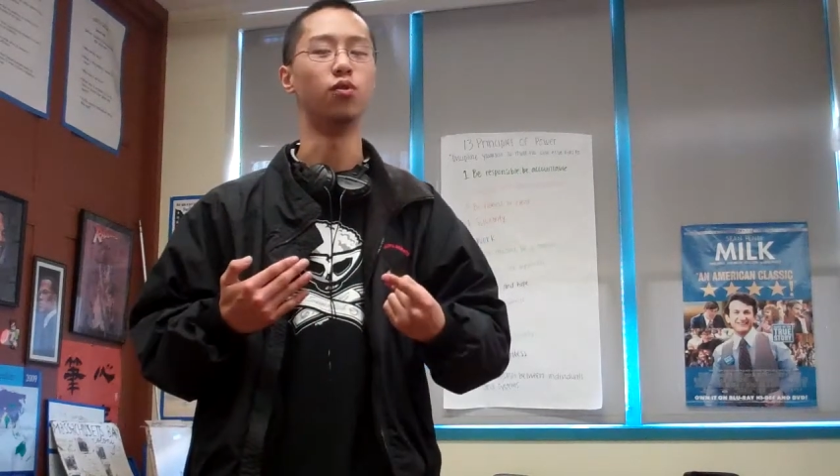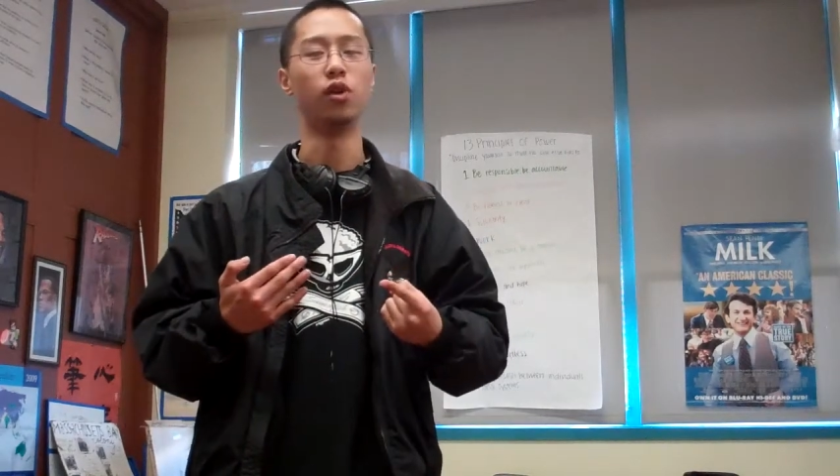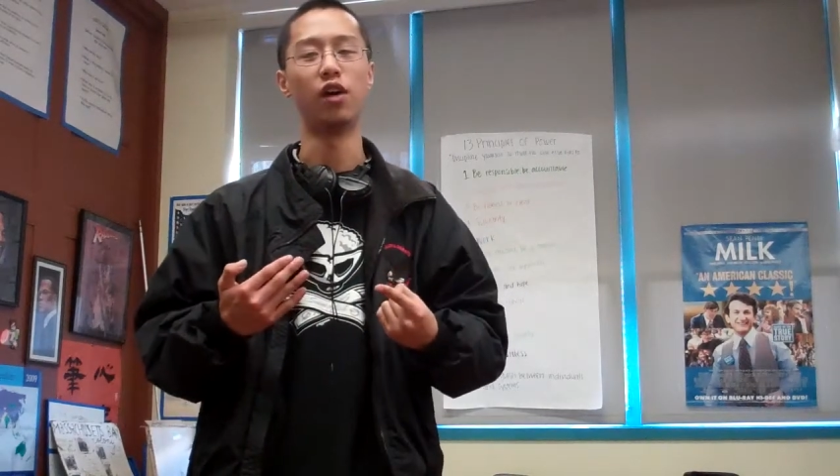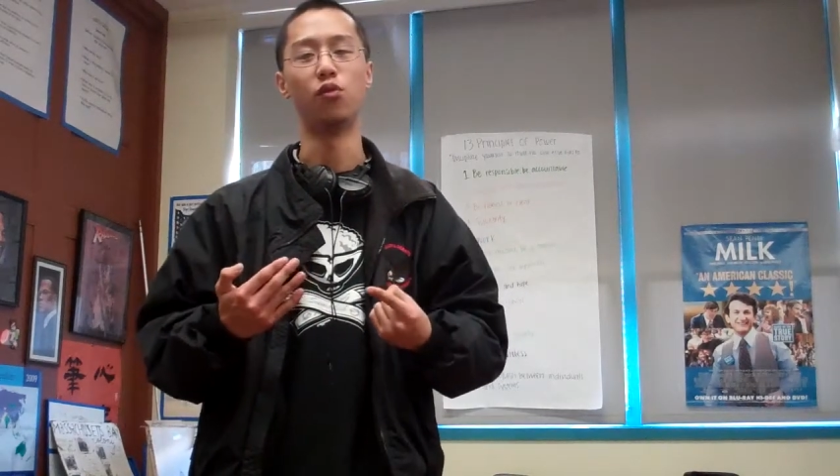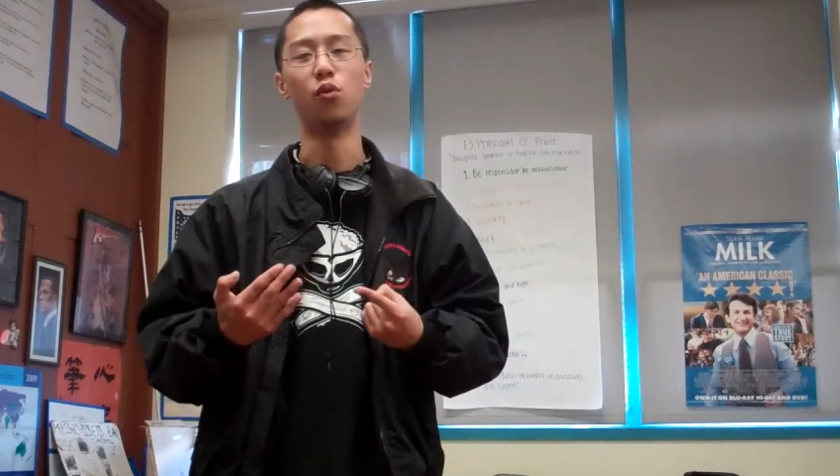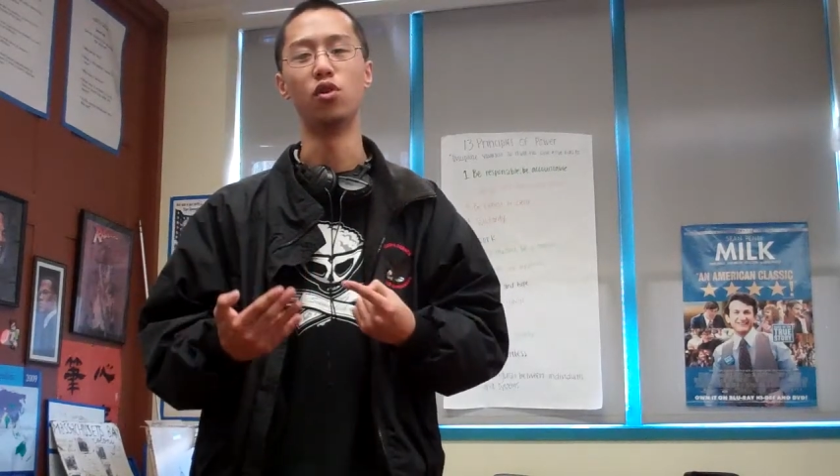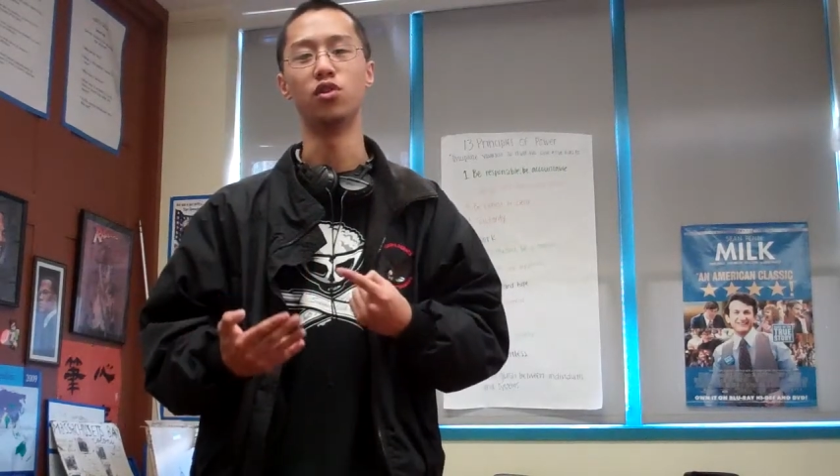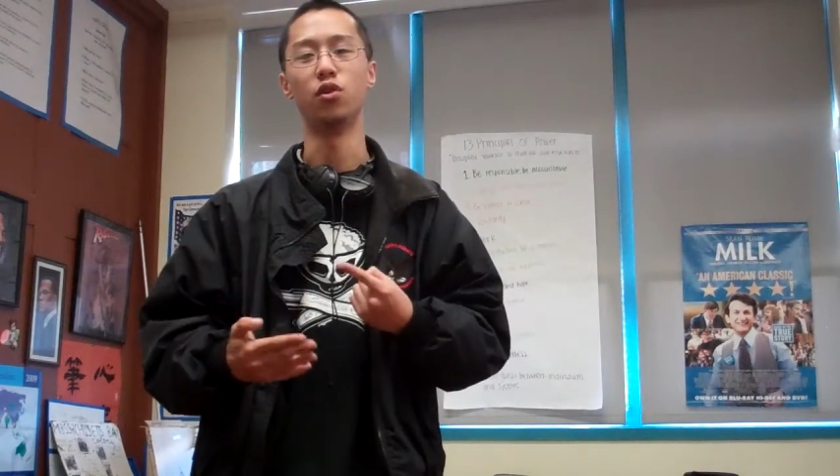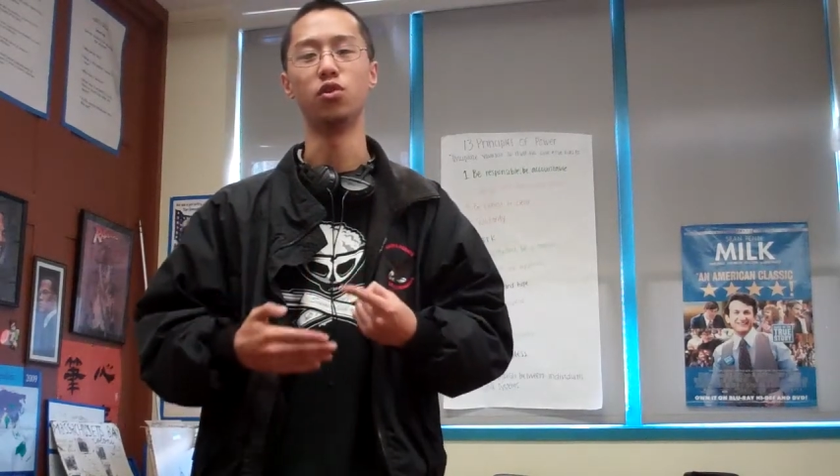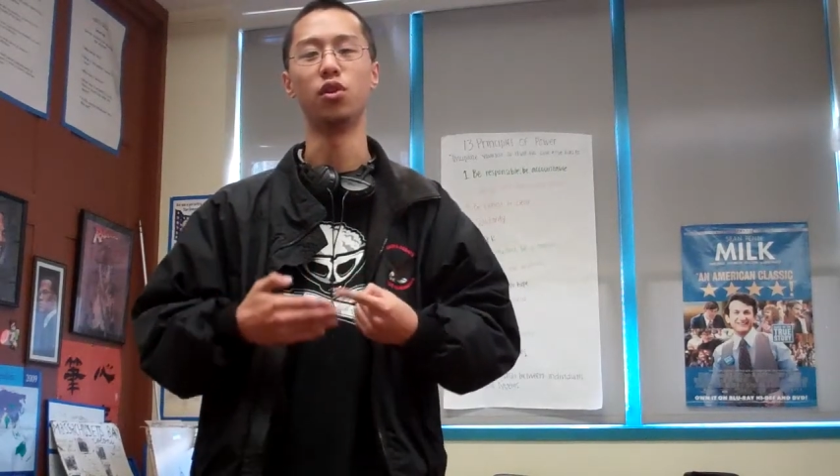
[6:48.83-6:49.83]
allow for more
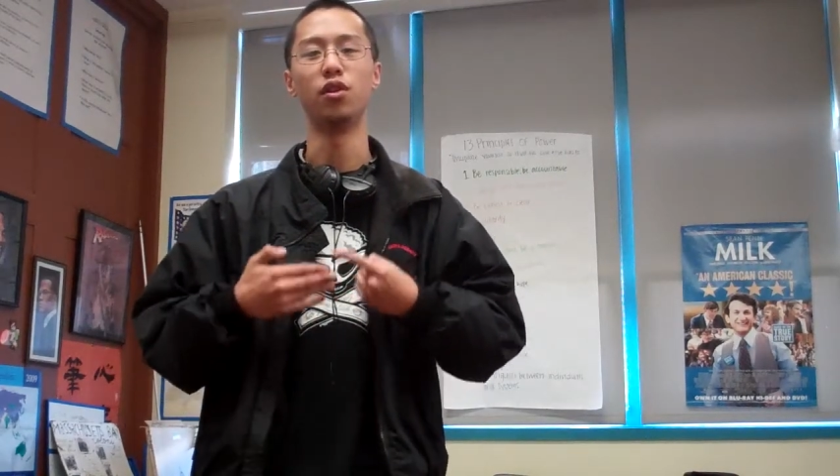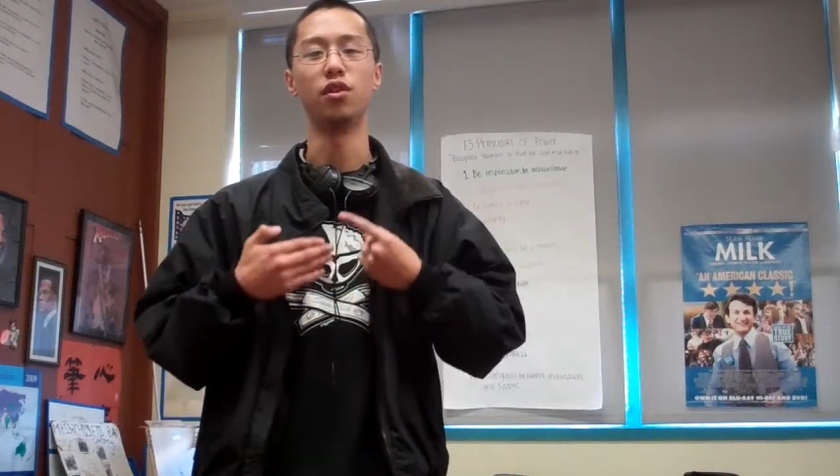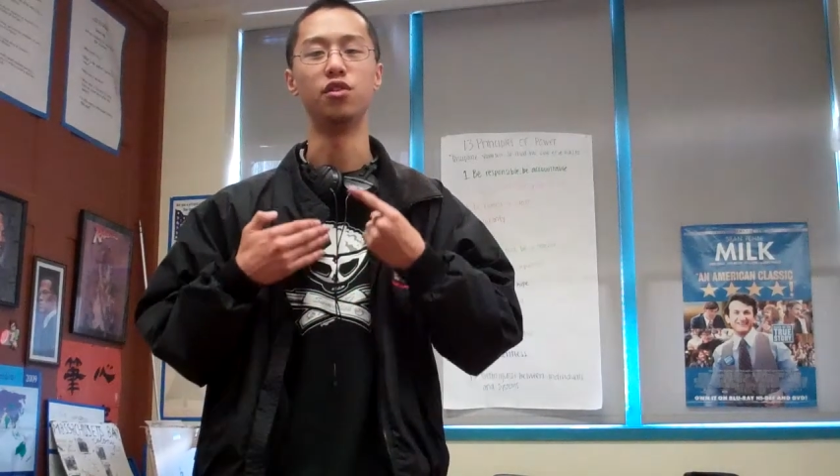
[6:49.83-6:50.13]
social